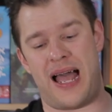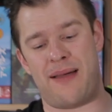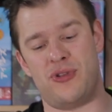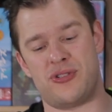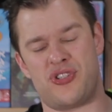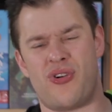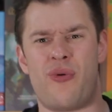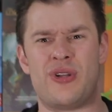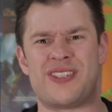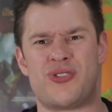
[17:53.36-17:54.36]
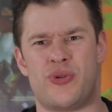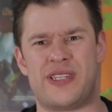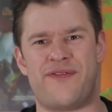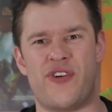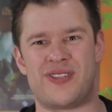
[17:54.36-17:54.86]
I'm not sure I want to store
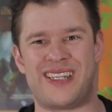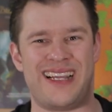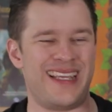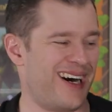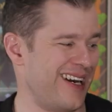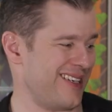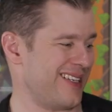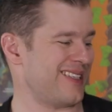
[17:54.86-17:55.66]
this vertically either.